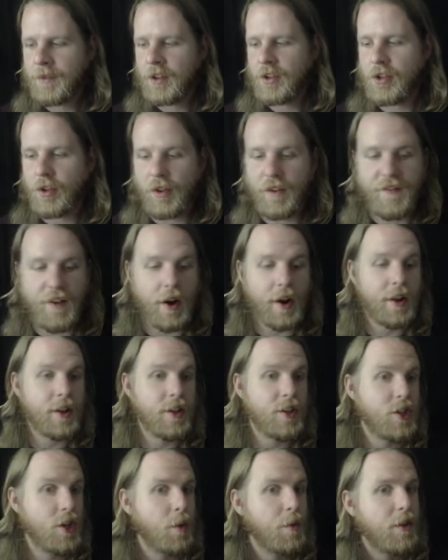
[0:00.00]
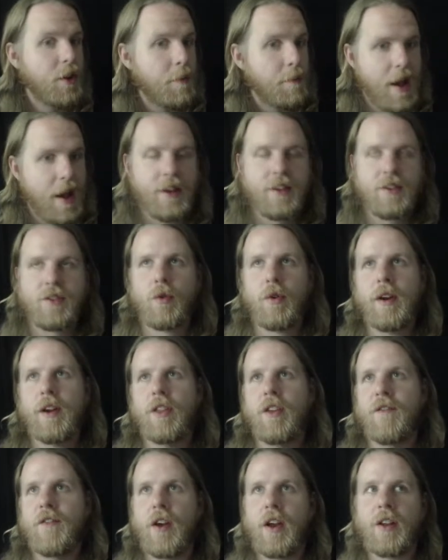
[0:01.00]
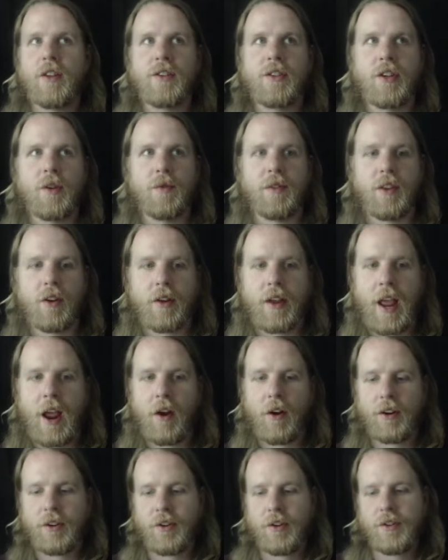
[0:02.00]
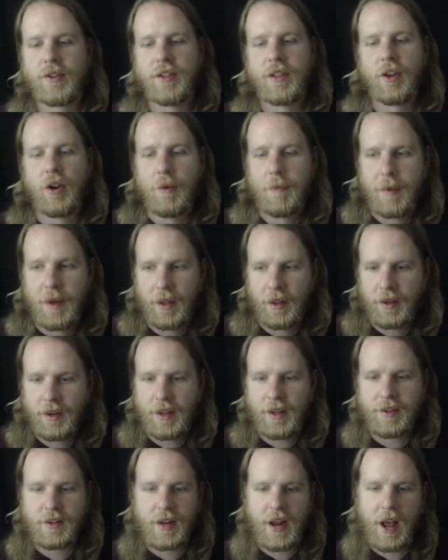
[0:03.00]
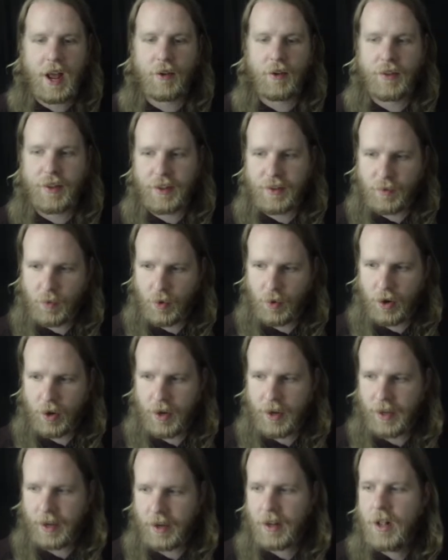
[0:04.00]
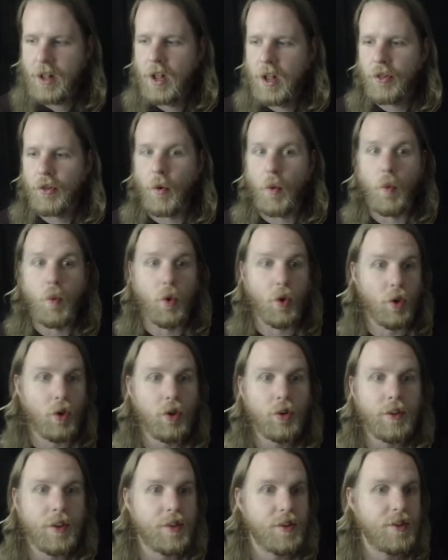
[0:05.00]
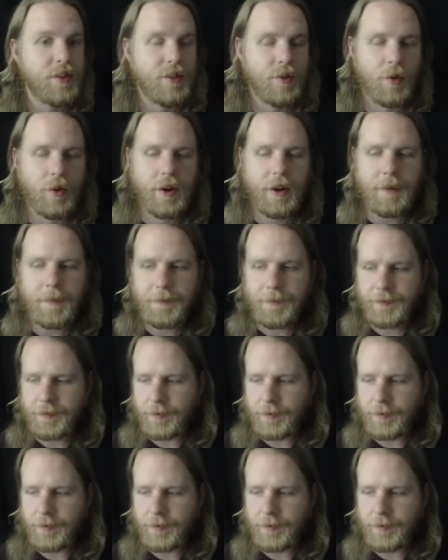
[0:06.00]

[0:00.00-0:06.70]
So they're very concerned with their backstory, and they're very concerned with their characters and their abilities and how things work and the world and the story.